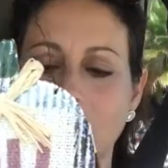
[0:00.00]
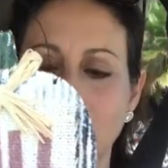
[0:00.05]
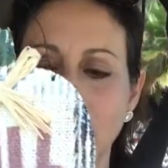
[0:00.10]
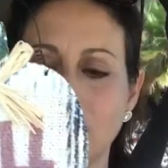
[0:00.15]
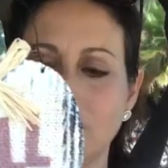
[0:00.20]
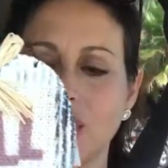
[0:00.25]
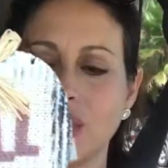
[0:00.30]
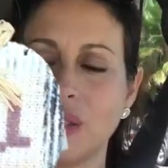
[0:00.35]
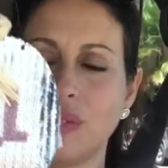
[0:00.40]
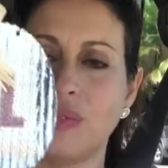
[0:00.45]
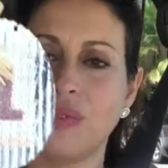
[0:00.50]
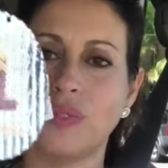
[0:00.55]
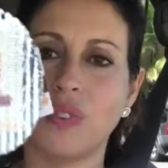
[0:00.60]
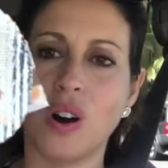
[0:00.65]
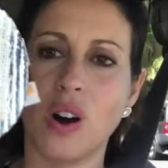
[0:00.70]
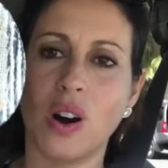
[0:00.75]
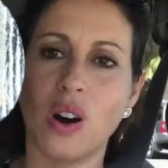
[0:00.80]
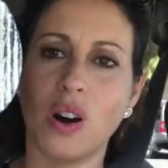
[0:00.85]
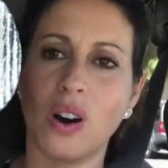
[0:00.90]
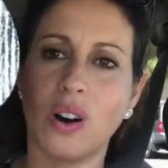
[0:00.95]
This is
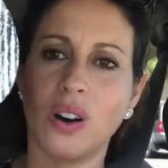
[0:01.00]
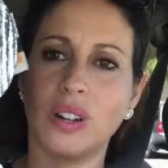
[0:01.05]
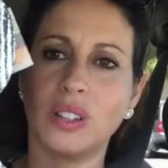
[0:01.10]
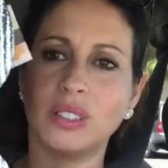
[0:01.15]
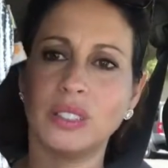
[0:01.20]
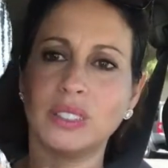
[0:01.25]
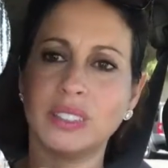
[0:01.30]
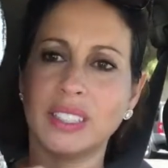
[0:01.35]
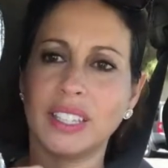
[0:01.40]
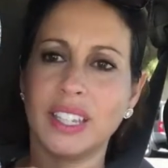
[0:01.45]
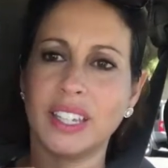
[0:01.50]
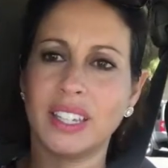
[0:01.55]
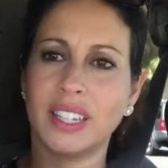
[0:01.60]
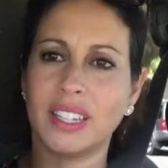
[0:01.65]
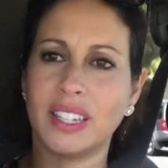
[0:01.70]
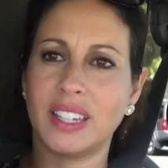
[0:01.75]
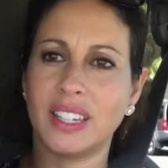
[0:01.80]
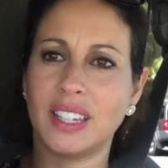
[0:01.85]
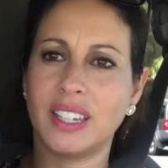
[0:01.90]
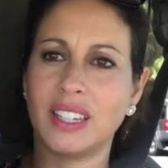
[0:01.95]
fall
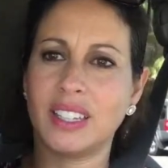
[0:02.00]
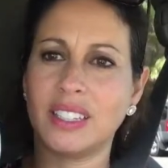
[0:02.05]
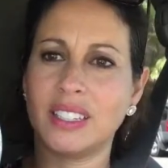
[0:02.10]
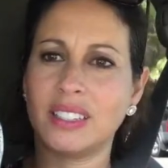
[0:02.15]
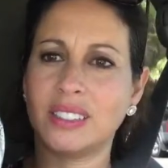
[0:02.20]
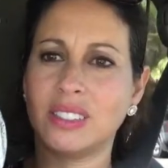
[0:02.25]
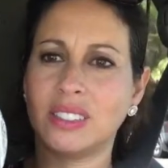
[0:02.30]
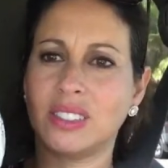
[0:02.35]
in.